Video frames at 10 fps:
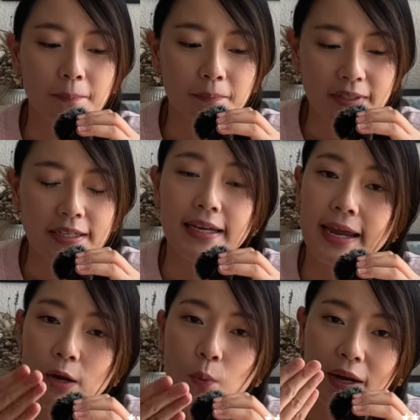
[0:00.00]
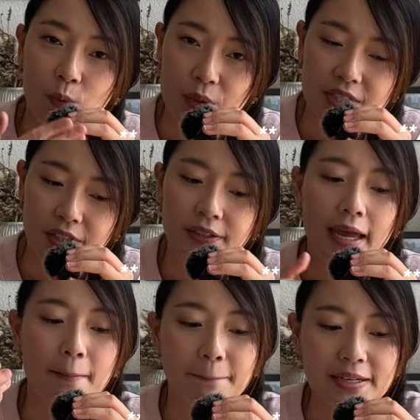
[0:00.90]
meaning A1 written
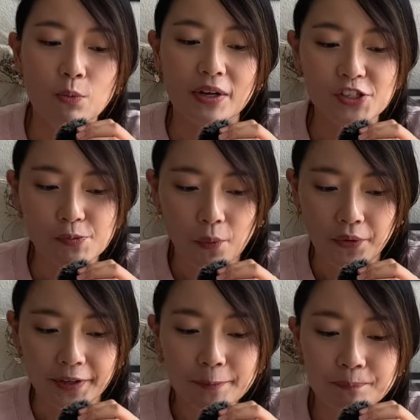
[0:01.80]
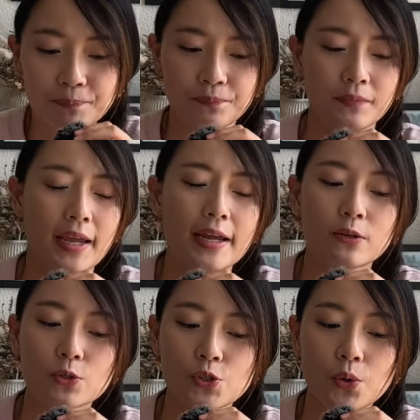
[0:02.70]
and B1 spoken. And
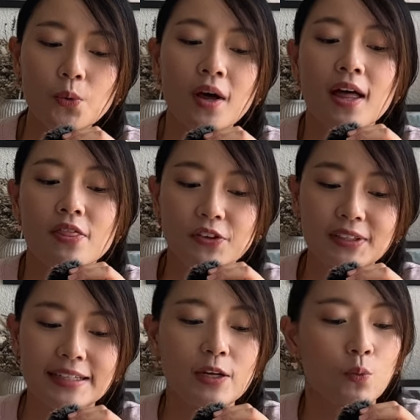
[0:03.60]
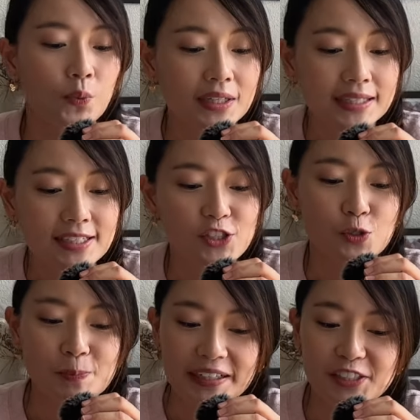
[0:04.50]
also, thirdly, willingness to
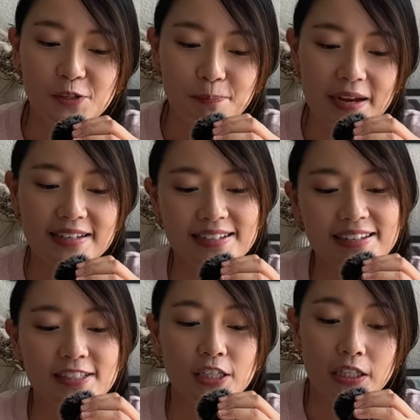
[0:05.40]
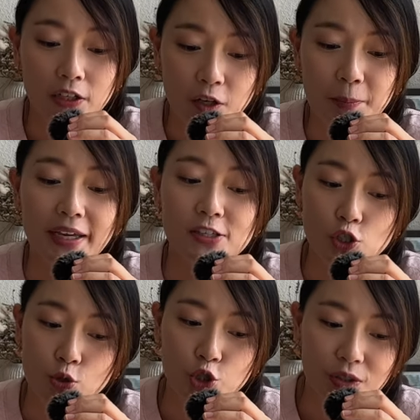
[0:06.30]
participate in the economic and
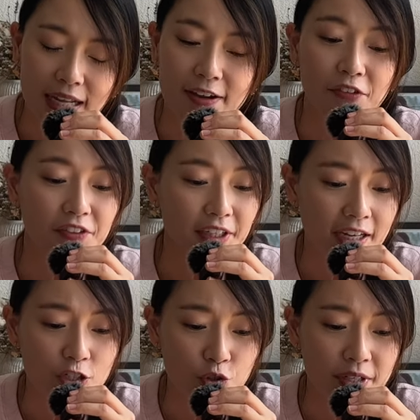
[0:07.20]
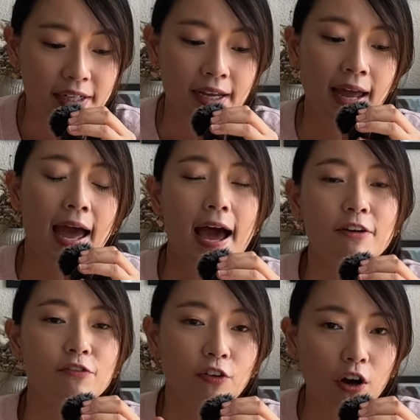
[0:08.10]
social life of the country.
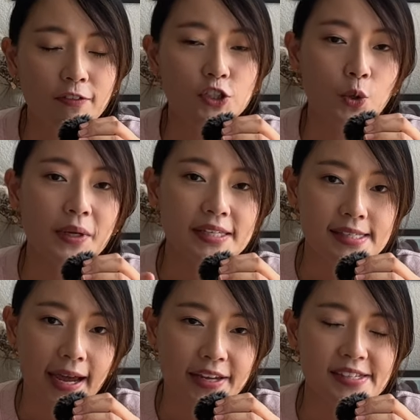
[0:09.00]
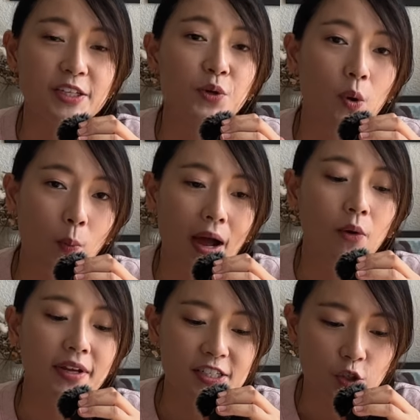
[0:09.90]
And fourth, showing signs that you are well
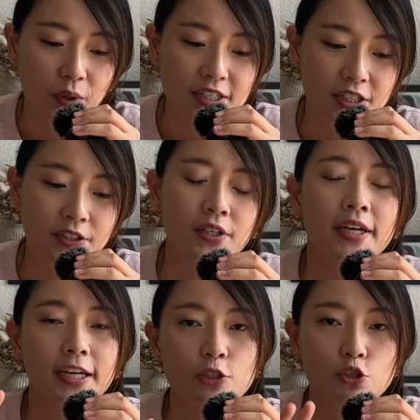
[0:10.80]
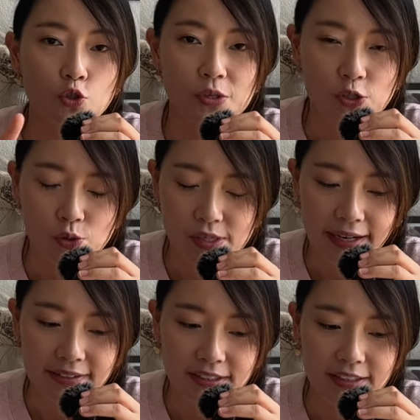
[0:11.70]
integrated into Swiss
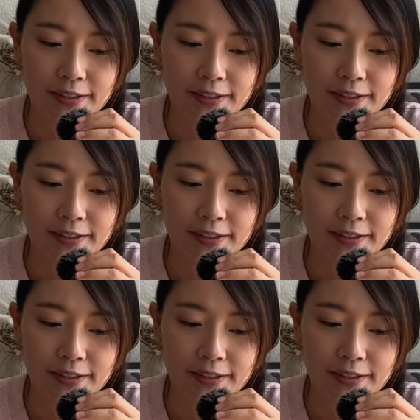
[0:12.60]
society.